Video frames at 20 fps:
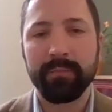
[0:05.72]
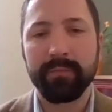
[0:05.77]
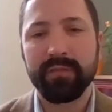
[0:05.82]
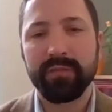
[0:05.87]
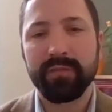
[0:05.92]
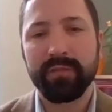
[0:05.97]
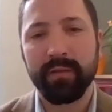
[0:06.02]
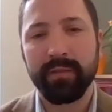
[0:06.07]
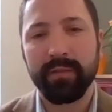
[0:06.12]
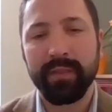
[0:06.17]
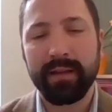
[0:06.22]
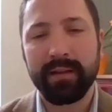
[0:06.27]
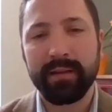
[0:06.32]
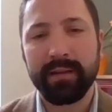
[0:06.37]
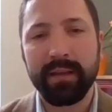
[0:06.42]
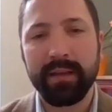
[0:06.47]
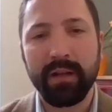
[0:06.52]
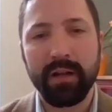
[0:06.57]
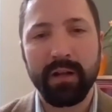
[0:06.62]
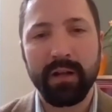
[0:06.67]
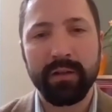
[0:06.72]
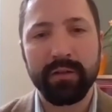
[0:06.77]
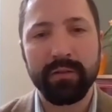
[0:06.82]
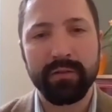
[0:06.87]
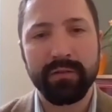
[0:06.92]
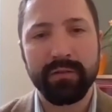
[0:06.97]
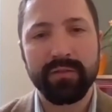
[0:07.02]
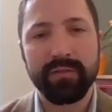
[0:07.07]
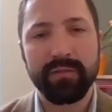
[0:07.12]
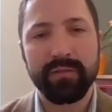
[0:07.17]
So that
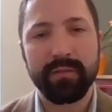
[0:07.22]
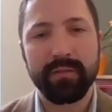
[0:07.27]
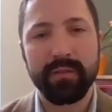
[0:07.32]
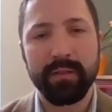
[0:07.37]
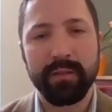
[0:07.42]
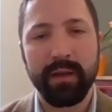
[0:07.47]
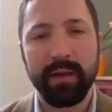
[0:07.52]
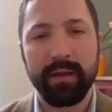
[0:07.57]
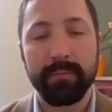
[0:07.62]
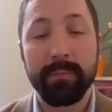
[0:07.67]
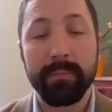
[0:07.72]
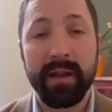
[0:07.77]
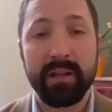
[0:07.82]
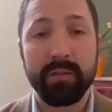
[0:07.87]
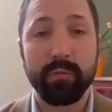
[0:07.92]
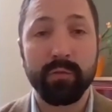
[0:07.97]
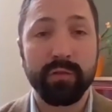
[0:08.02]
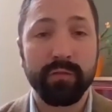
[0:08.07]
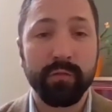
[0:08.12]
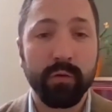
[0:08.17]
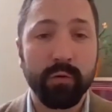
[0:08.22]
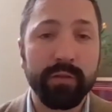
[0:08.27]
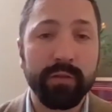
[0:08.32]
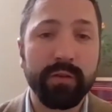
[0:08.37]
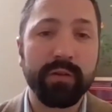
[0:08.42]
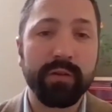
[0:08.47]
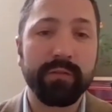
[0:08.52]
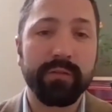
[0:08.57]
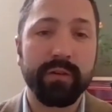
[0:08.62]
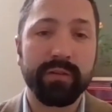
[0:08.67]
includes management of all the
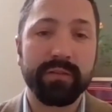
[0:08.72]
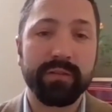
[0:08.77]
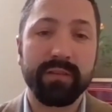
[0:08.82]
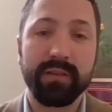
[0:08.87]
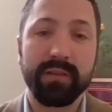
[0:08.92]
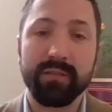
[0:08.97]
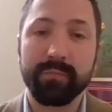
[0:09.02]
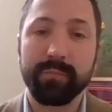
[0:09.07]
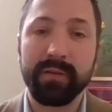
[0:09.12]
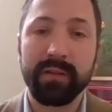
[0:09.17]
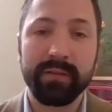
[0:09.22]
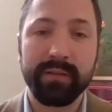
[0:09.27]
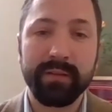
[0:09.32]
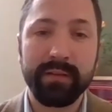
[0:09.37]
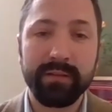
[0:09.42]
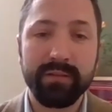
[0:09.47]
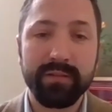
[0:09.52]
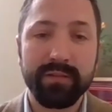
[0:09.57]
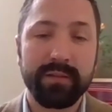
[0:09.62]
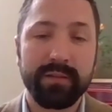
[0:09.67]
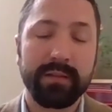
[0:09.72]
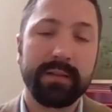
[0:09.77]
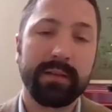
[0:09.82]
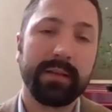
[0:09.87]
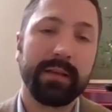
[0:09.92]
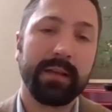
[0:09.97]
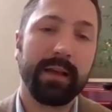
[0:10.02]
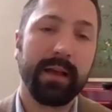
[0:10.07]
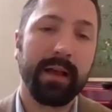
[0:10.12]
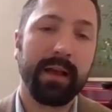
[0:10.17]
university's buildings
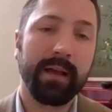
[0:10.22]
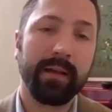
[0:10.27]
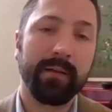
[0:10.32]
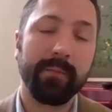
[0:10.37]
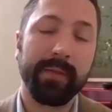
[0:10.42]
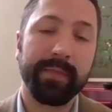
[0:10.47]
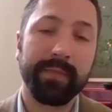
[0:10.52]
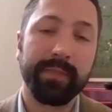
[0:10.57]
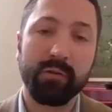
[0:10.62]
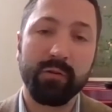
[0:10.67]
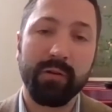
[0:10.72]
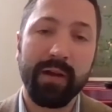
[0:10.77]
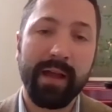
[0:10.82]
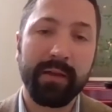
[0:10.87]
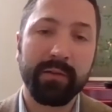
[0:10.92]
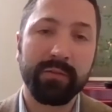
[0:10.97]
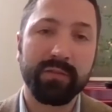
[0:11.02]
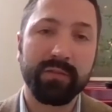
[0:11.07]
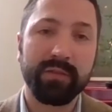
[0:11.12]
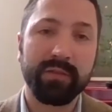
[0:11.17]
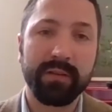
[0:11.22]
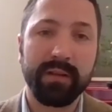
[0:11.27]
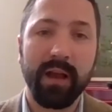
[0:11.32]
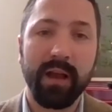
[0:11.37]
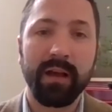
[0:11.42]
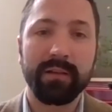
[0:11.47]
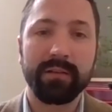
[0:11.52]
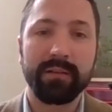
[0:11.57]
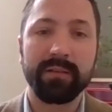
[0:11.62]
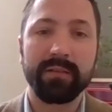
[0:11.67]
and the grounds and
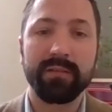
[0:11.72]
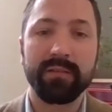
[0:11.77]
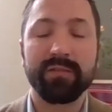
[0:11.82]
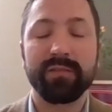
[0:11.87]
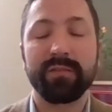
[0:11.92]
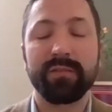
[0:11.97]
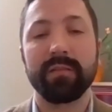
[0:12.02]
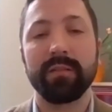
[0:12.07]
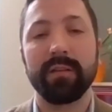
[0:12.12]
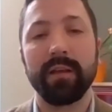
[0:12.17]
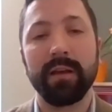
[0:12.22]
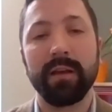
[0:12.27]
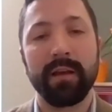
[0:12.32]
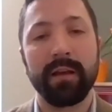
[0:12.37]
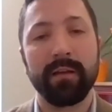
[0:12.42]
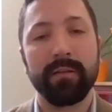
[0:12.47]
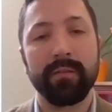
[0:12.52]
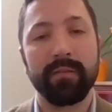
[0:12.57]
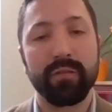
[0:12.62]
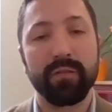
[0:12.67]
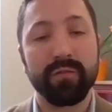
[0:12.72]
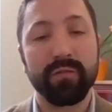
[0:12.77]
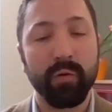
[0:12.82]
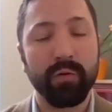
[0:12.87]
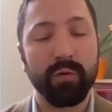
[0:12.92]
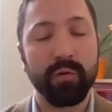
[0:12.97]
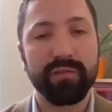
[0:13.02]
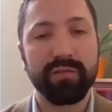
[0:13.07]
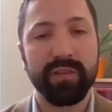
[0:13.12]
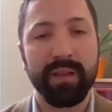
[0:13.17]
gardens and the
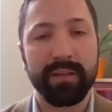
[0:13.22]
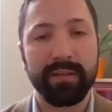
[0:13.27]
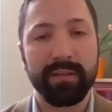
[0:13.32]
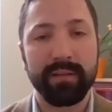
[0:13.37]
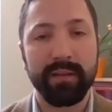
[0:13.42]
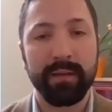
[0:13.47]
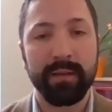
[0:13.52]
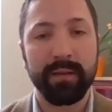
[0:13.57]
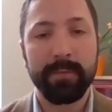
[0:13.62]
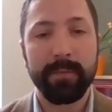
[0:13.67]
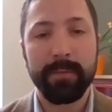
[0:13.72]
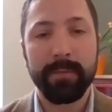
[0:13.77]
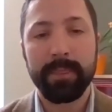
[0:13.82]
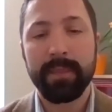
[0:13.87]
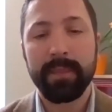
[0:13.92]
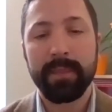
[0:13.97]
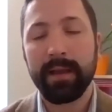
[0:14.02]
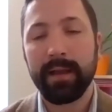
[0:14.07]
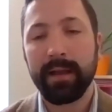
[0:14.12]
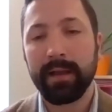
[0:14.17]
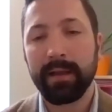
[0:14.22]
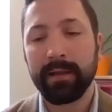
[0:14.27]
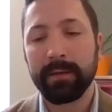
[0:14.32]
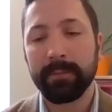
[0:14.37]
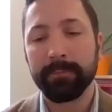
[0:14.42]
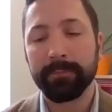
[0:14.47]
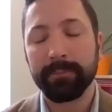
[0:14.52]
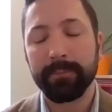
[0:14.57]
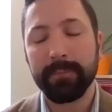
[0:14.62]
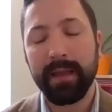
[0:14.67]
sports centre.
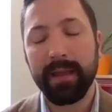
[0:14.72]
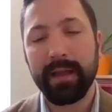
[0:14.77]
And